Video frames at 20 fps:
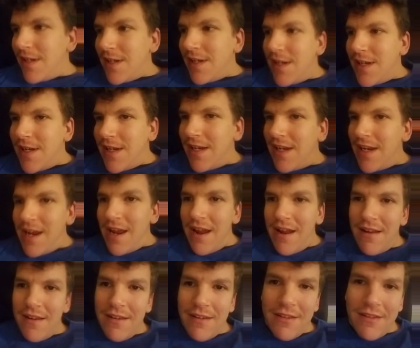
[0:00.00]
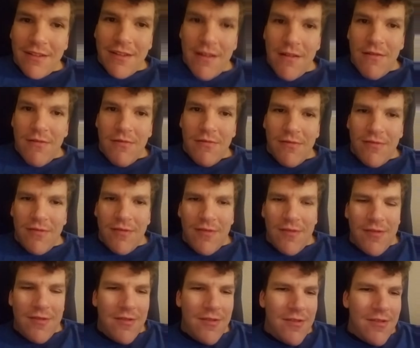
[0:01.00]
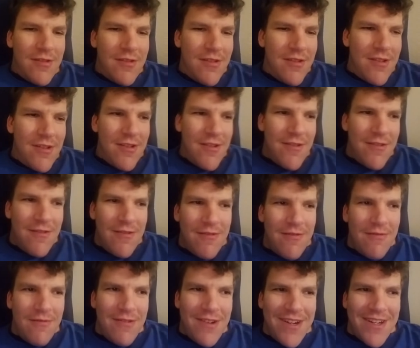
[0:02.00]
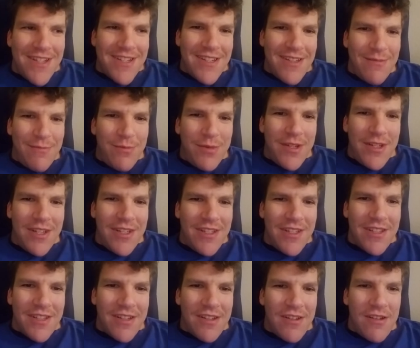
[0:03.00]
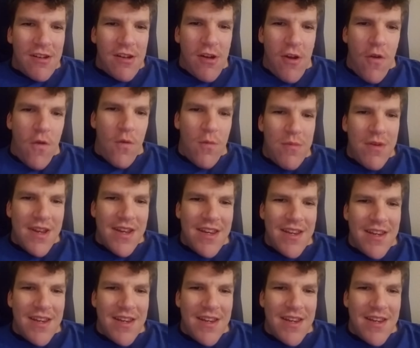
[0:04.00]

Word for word: Yeah, so rest in peace, Kobe.